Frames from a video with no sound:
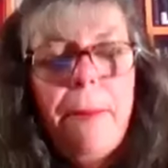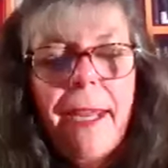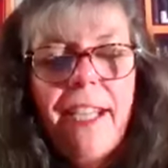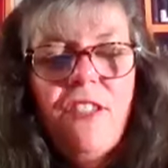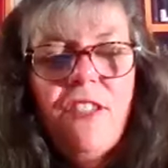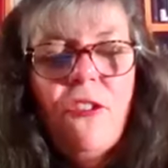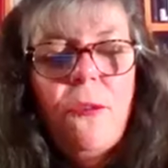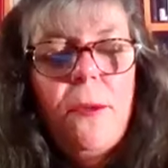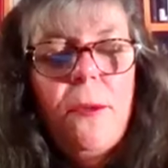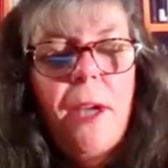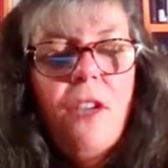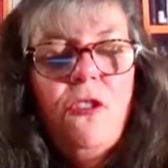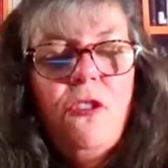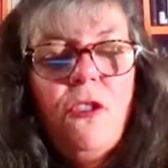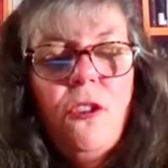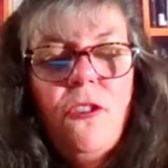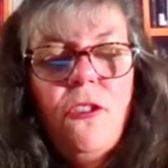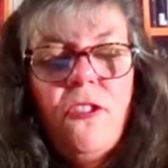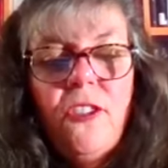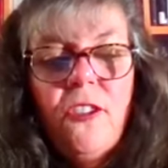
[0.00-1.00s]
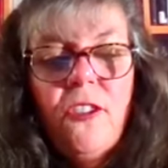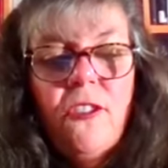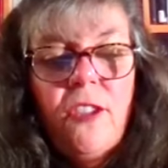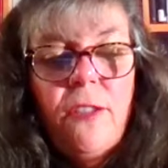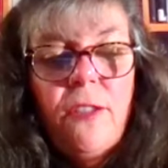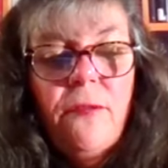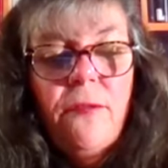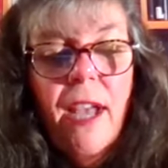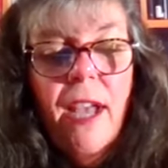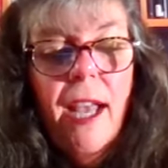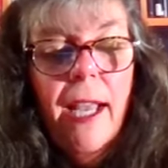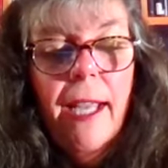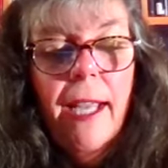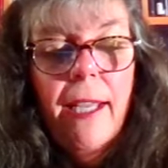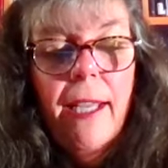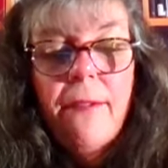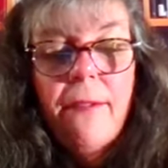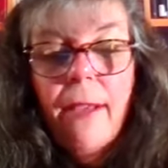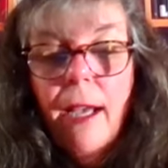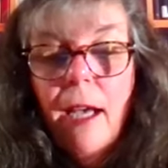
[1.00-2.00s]
page
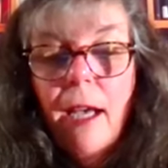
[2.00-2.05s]
365,